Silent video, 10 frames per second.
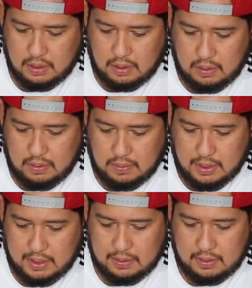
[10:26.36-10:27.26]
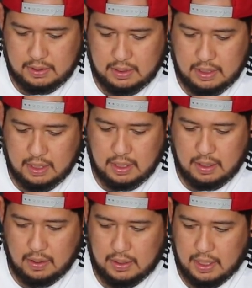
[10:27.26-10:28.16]
Oh wow.
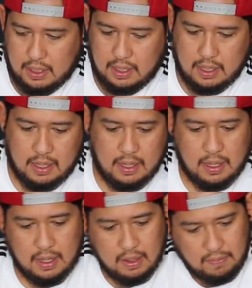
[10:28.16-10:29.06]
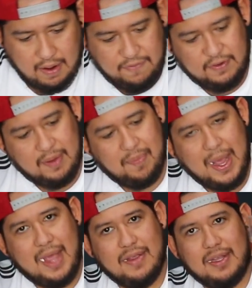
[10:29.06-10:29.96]
Okay. Right from the
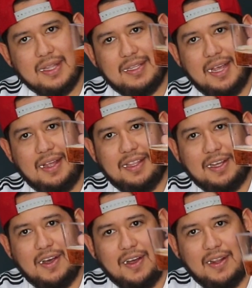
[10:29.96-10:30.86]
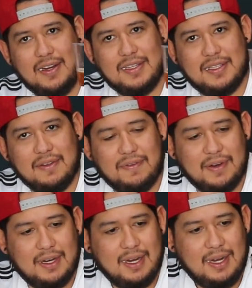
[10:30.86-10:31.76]
bat, you can tell the color is
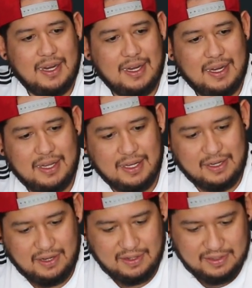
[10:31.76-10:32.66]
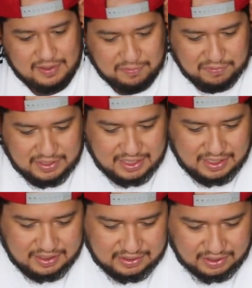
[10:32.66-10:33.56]
different. The color is
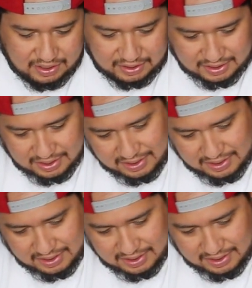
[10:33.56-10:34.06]
really dark,